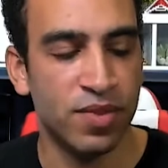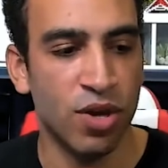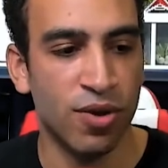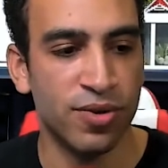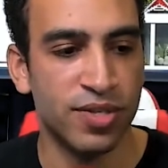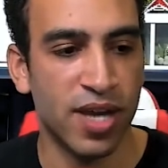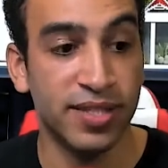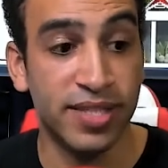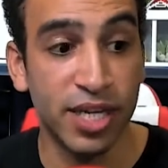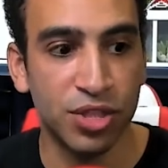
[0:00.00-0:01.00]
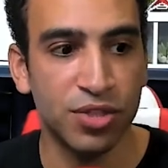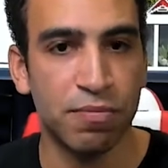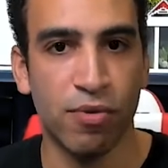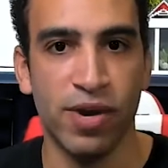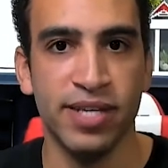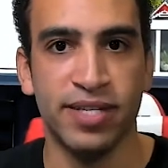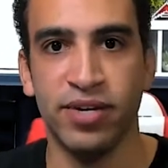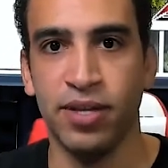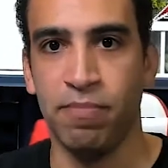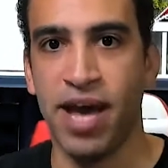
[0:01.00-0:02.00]
those additional points that are
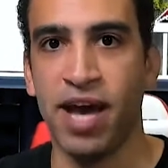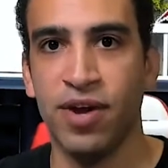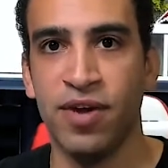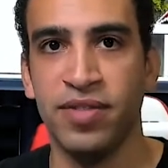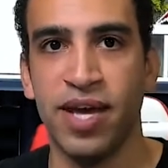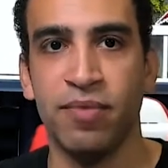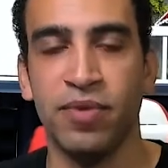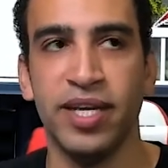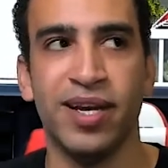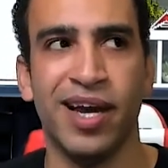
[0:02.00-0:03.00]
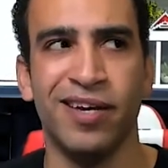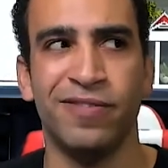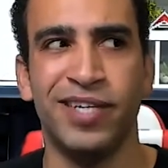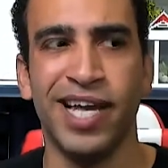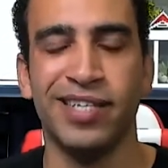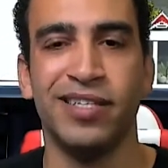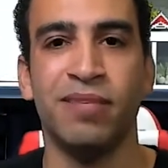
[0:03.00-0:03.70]
in the background that really kind of get to the